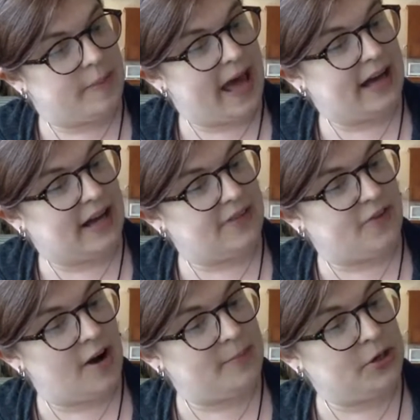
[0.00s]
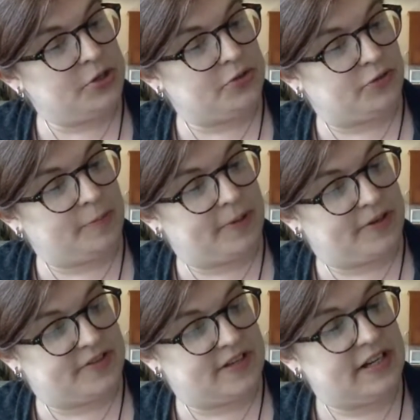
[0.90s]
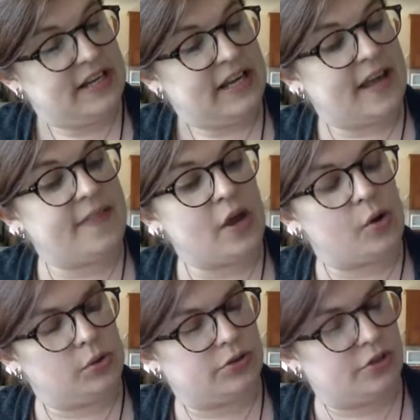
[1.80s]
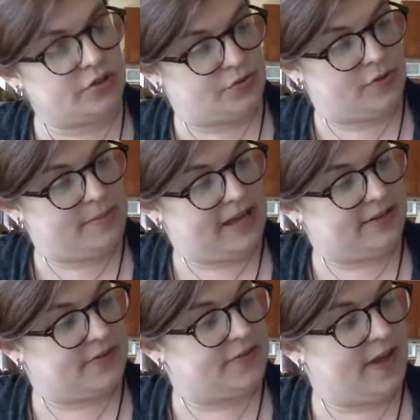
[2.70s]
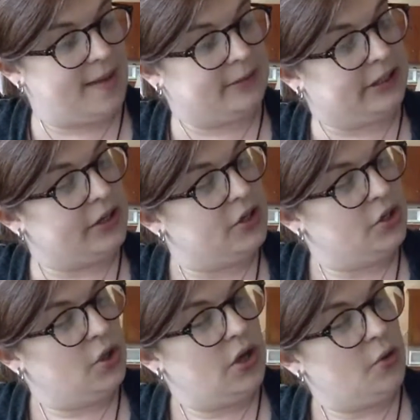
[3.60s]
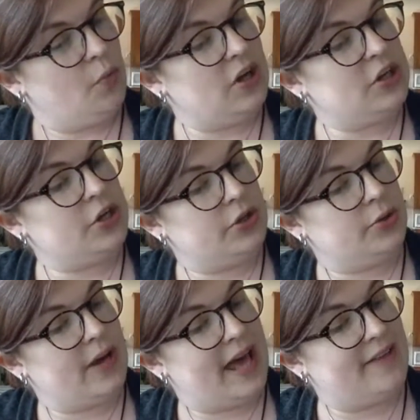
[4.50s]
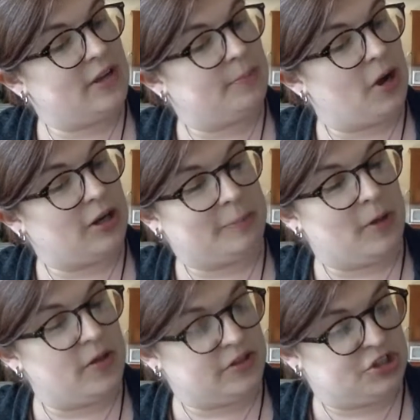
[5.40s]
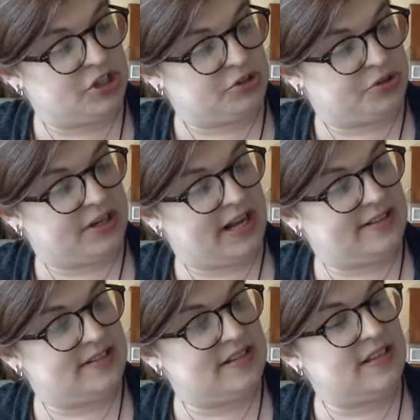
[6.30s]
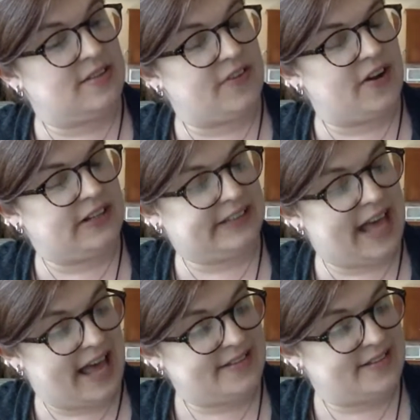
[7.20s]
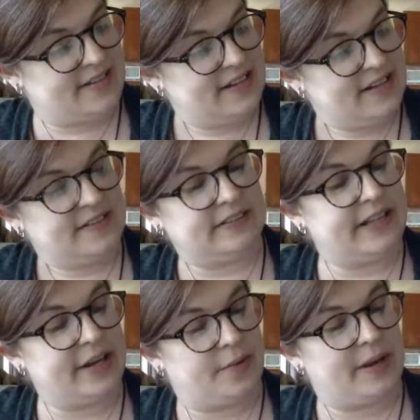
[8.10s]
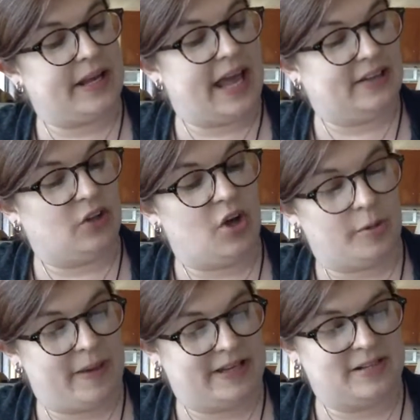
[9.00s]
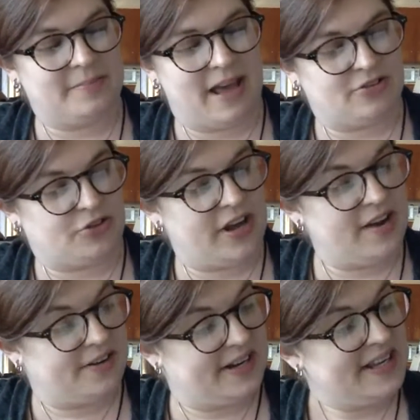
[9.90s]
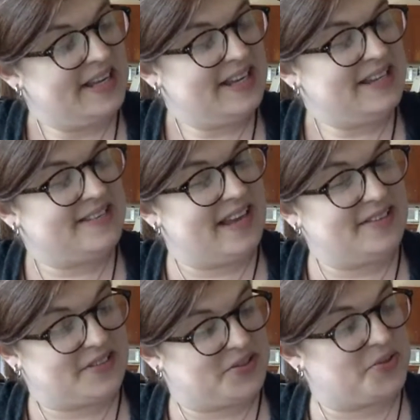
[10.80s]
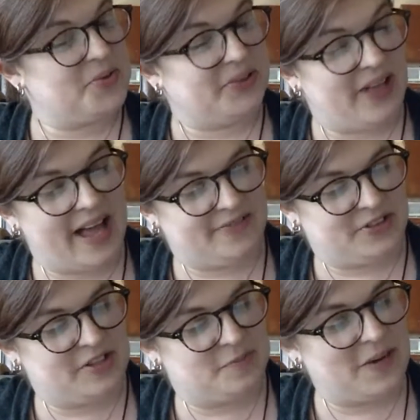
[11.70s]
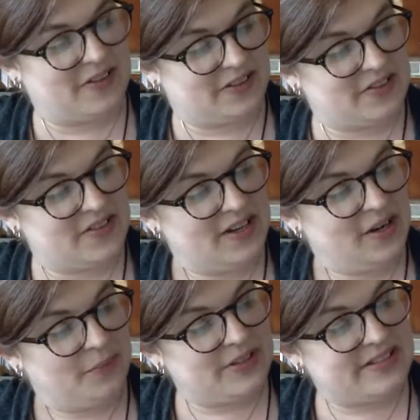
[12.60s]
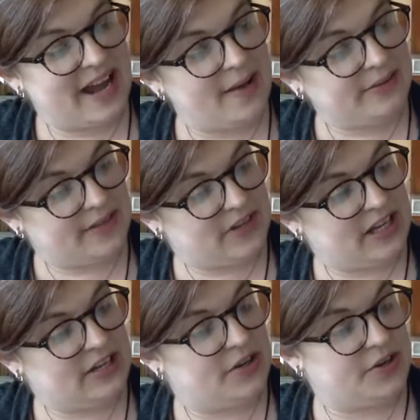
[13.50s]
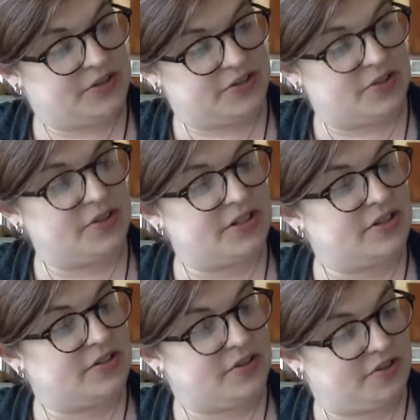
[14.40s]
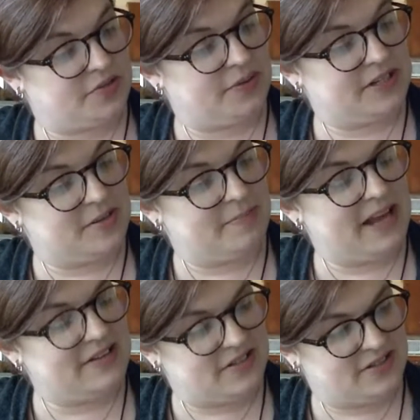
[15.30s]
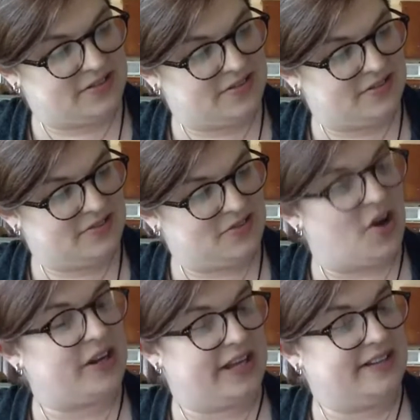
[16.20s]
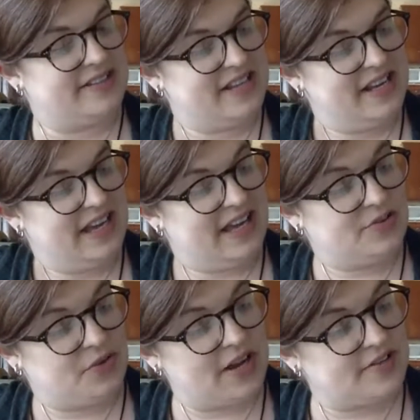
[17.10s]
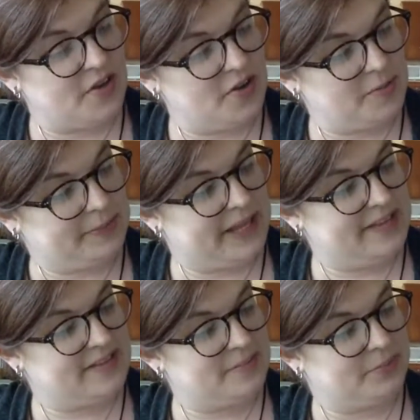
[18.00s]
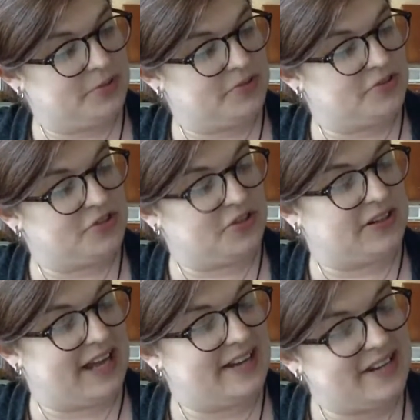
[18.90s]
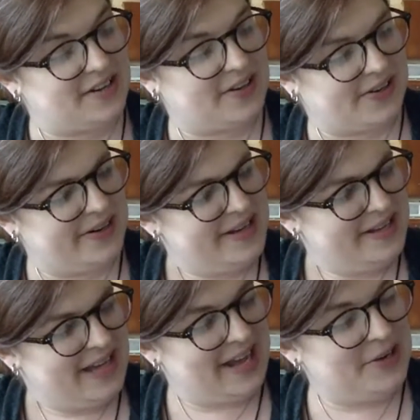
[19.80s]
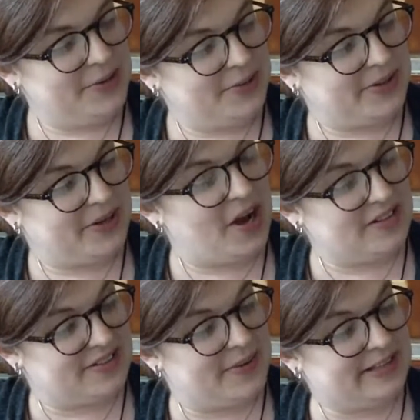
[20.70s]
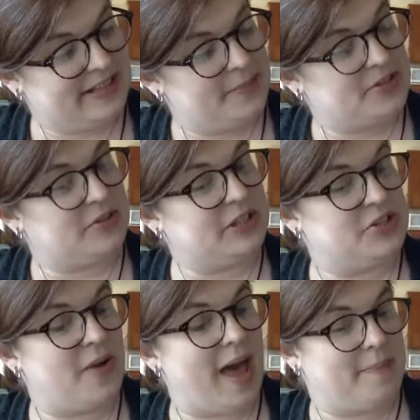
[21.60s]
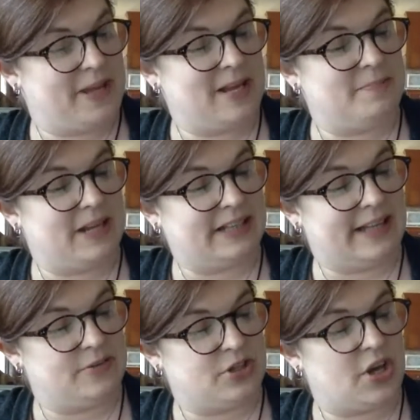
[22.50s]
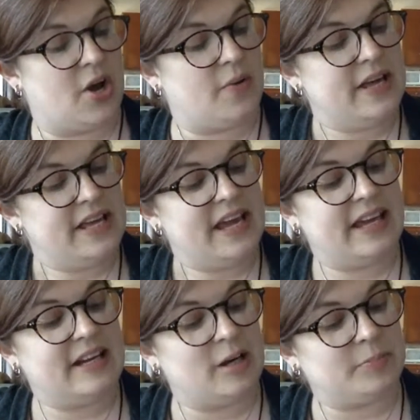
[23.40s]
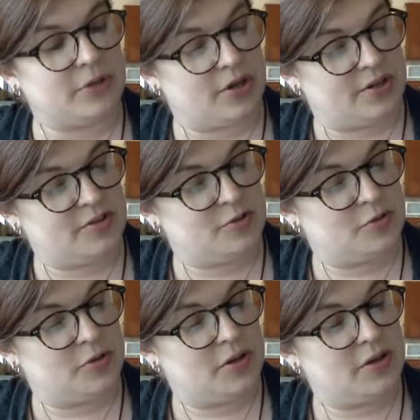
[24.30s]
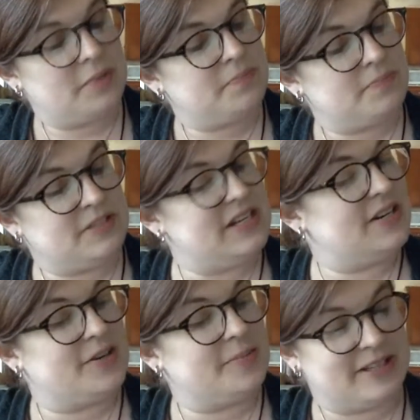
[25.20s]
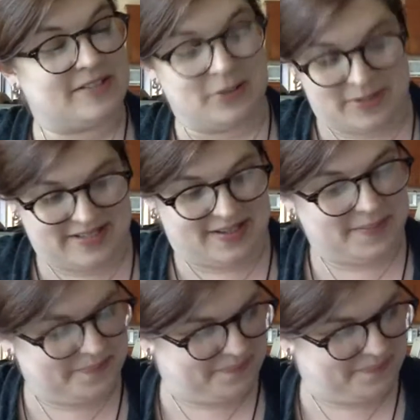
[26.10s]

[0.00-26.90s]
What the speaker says: back a far more useful person in the old nursery maid of the family. One who, having brought up all the children and seen the very last, the lingering and long-petted Master Harry, sent to school after his brothers, was now living in her deserted nursery to mend stockings and dress all the blains and bruises she could get near her, and who, consequently, was only too happy in being allowed to go and help nurse dear Miss Louisa.